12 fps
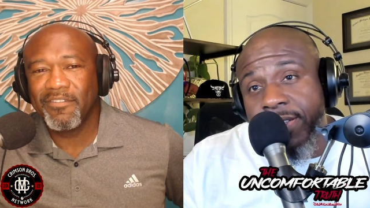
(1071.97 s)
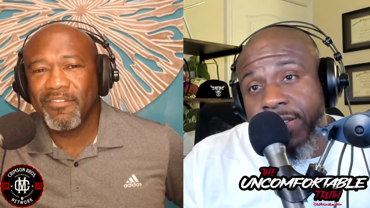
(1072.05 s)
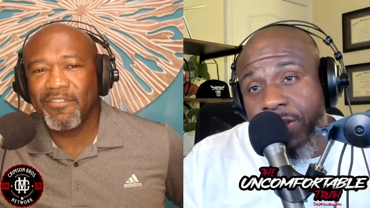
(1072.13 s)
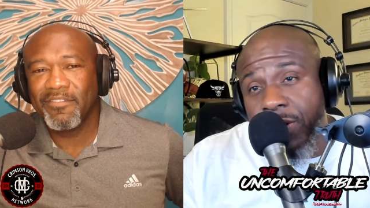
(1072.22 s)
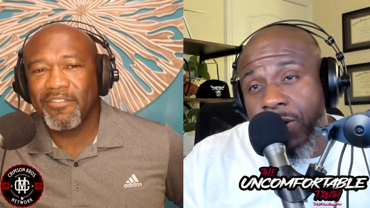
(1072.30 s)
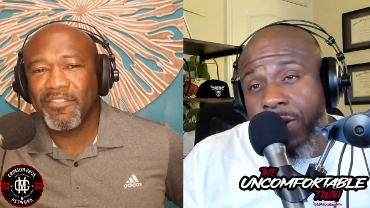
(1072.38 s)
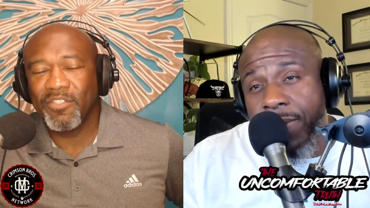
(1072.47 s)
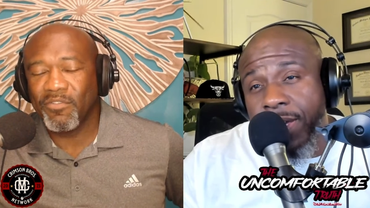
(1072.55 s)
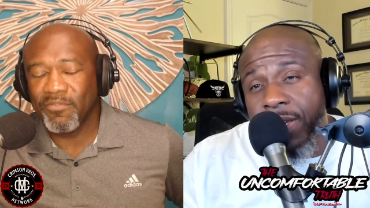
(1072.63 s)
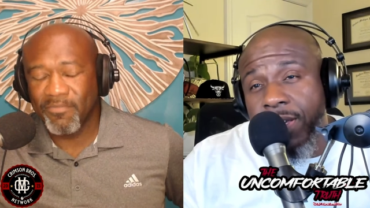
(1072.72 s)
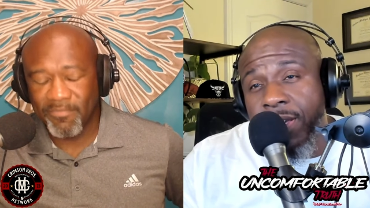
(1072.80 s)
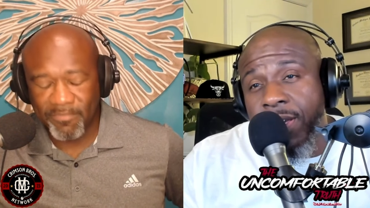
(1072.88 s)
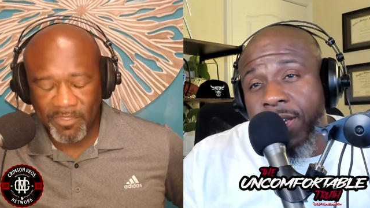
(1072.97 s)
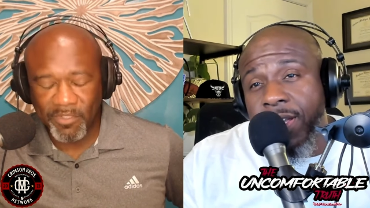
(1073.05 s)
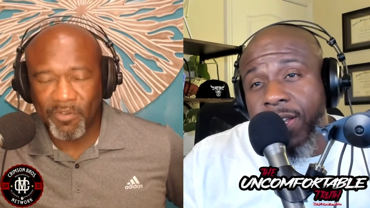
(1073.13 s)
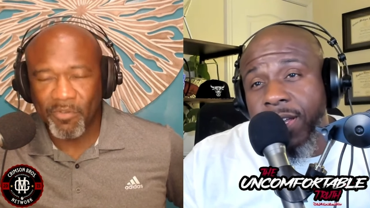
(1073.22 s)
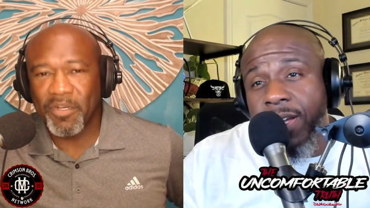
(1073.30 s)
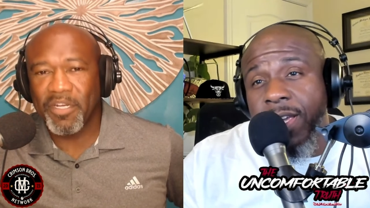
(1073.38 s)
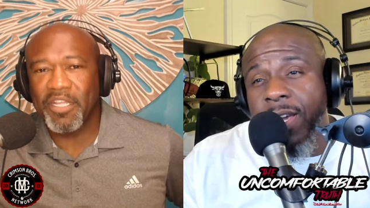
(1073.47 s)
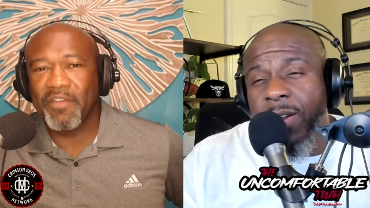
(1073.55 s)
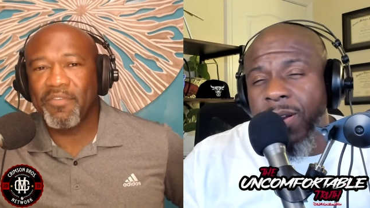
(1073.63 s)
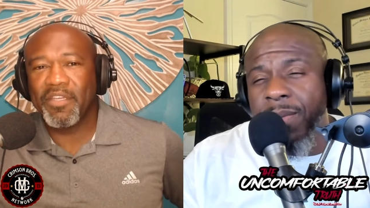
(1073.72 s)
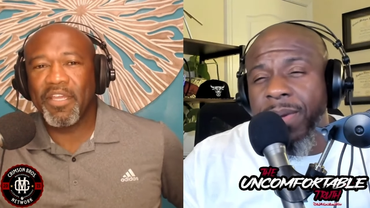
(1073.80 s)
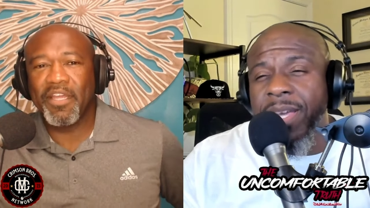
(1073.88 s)
Speaker 1: You know so, what I mean? You
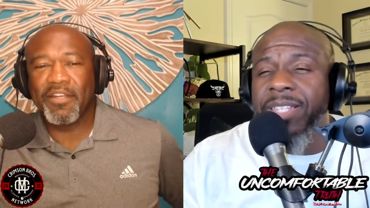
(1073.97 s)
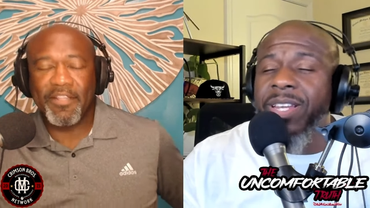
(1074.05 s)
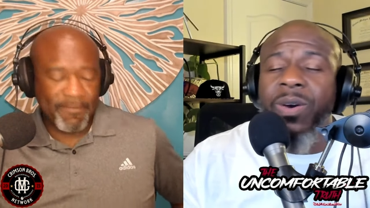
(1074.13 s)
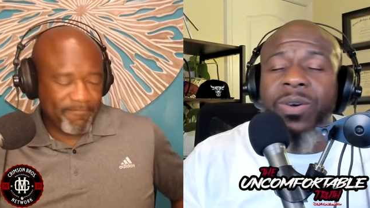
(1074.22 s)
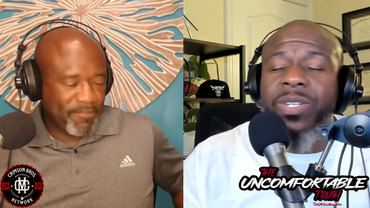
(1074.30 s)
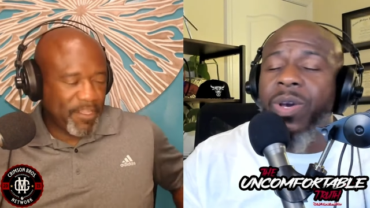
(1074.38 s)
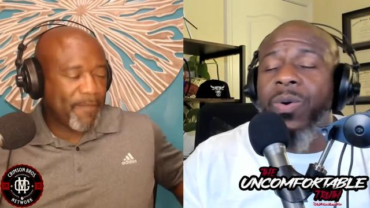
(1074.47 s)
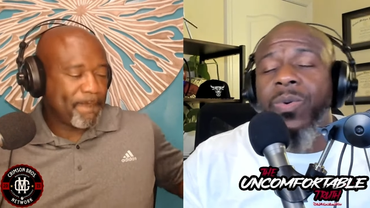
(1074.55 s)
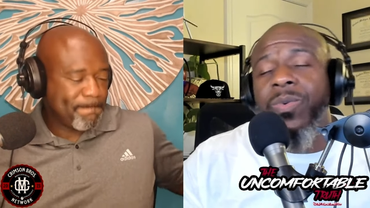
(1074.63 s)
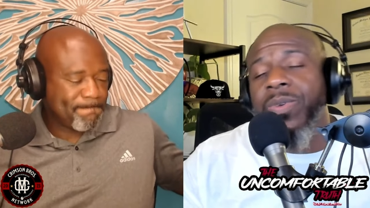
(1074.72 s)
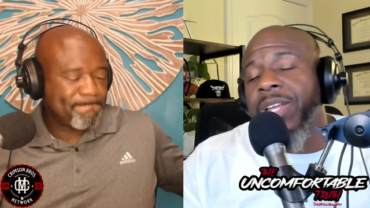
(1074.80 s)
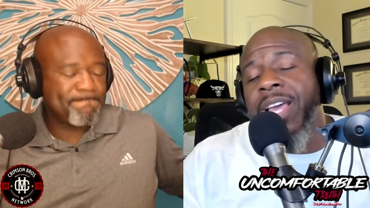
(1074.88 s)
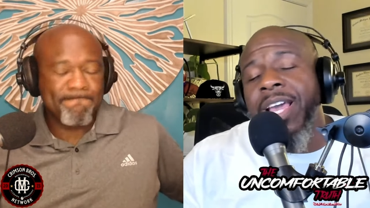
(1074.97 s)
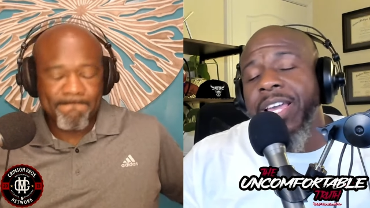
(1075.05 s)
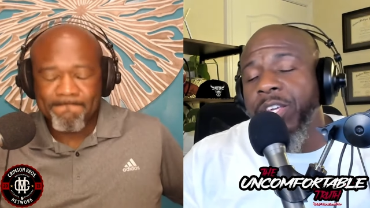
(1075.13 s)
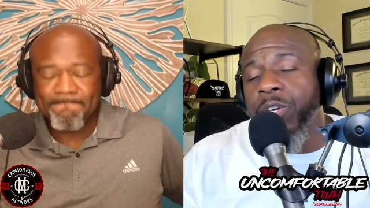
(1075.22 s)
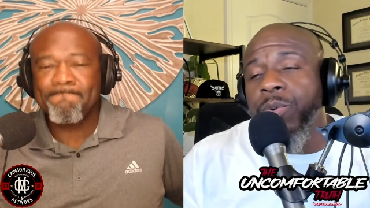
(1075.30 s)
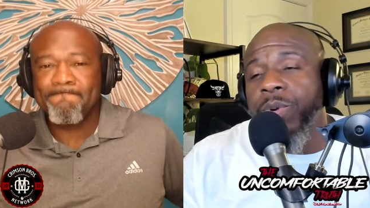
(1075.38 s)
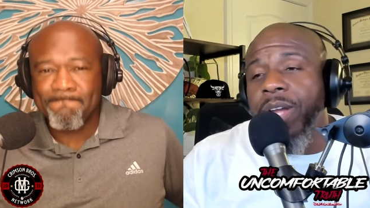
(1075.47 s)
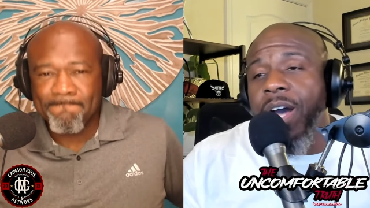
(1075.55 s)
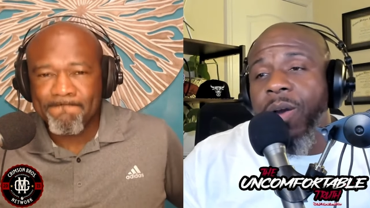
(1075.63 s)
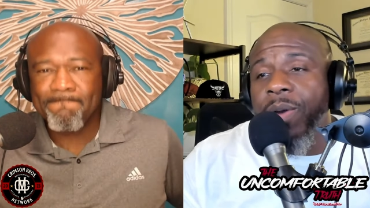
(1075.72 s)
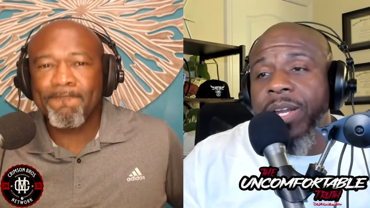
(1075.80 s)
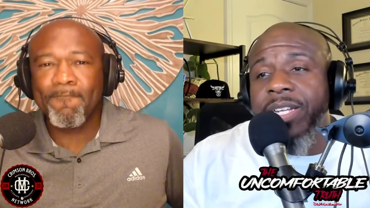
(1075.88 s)
know what I mean? So so you would
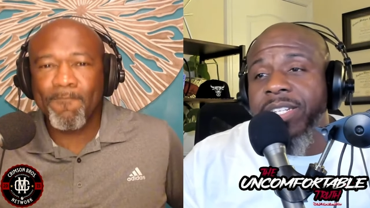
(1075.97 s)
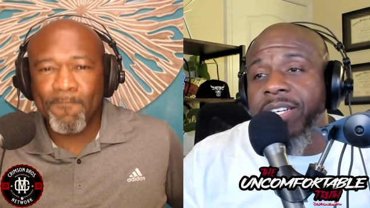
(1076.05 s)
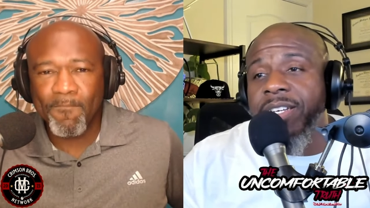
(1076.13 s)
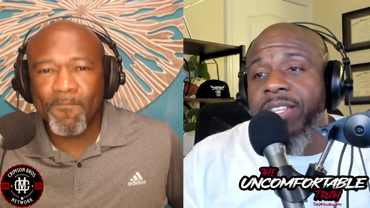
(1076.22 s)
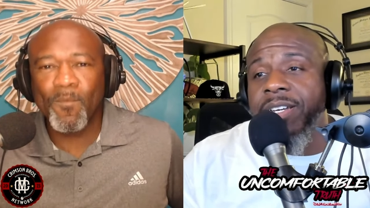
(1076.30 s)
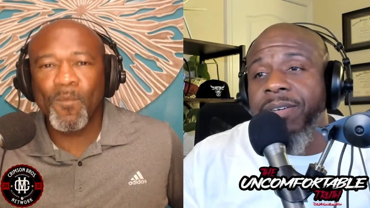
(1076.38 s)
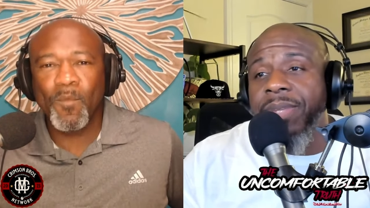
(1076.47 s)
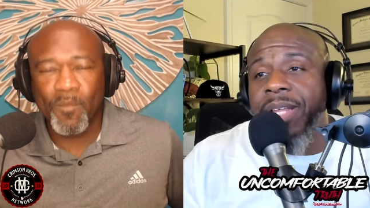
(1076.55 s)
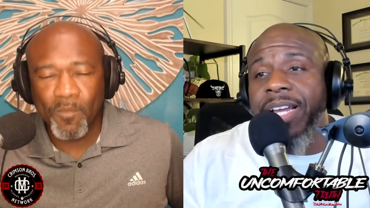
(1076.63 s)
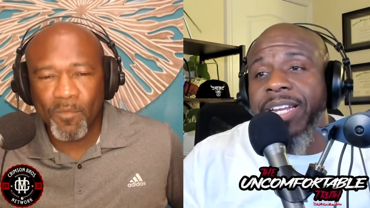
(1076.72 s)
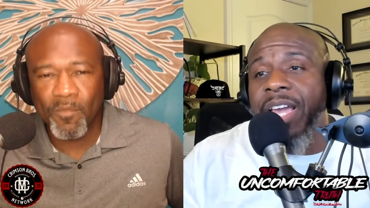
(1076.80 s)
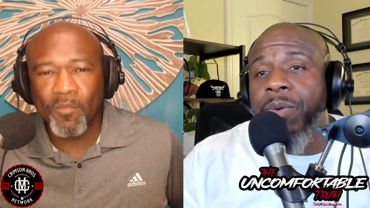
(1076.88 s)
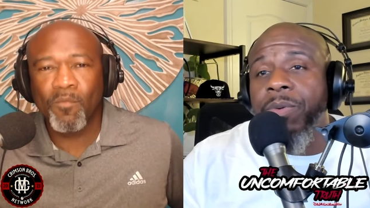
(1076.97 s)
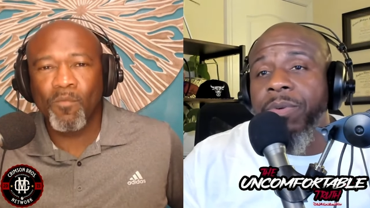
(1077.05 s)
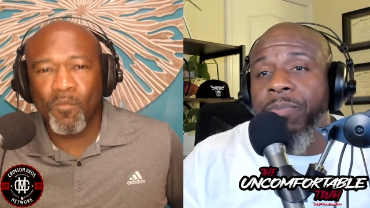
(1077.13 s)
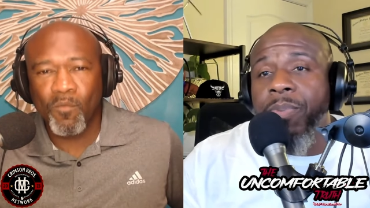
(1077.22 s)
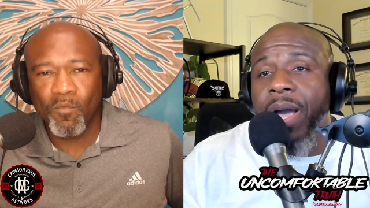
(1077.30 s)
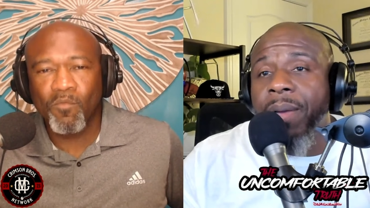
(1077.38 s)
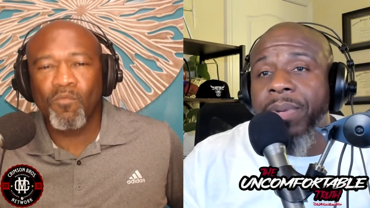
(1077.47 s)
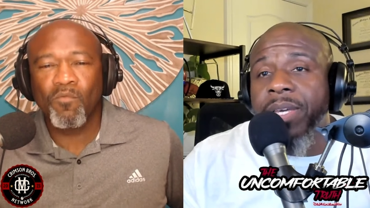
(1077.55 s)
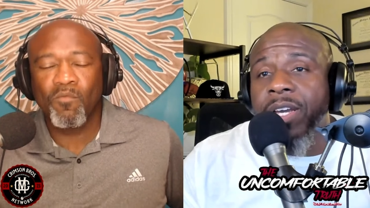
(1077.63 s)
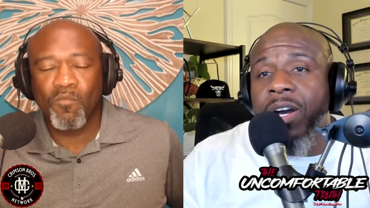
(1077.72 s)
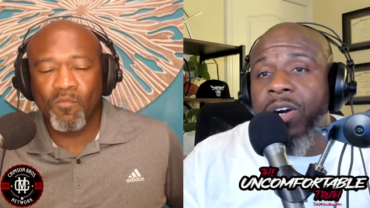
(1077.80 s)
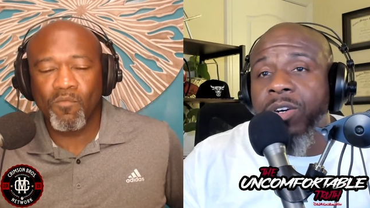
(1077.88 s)
already instill them like they would probably
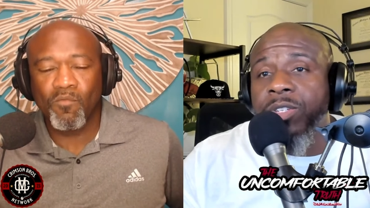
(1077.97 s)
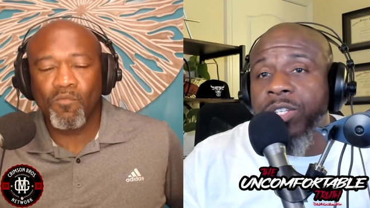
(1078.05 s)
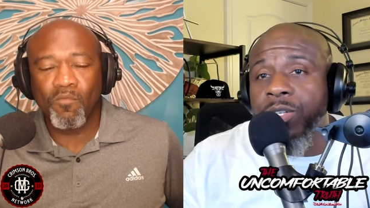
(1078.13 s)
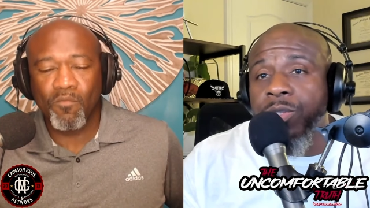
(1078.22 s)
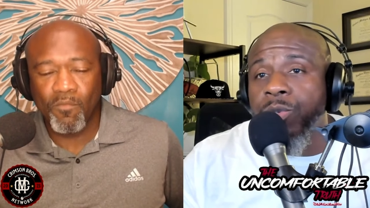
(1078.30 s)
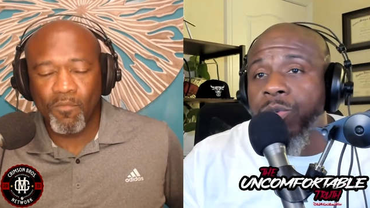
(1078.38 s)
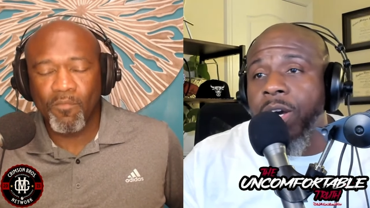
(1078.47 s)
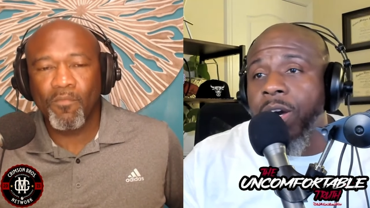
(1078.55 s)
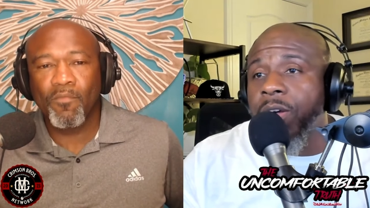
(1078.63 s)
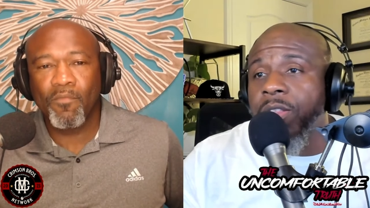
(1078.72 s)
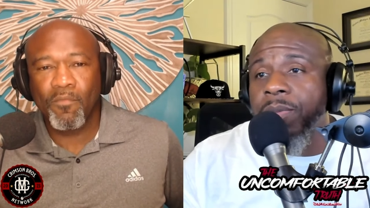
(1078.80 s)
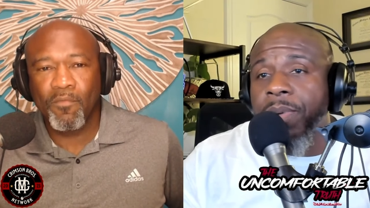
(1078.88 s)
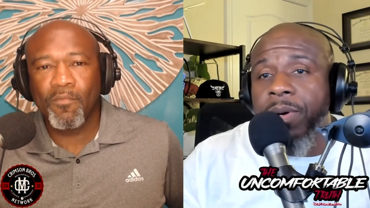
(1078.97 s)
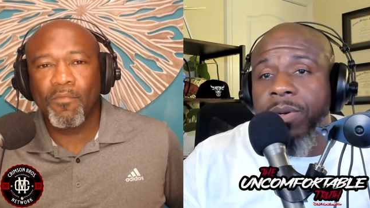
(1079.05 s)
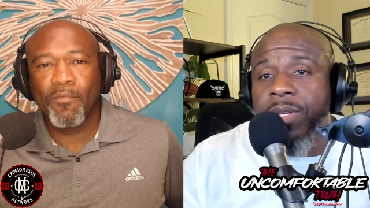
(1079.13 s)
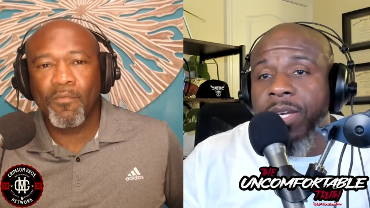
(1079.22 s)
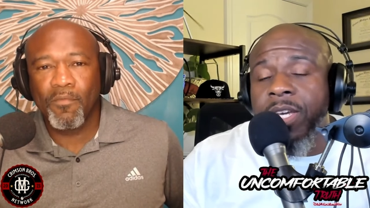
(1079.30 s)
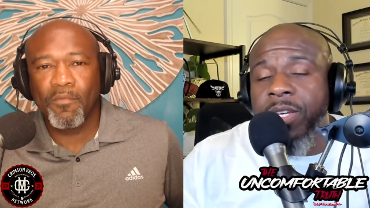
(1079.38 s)
call you, call the police.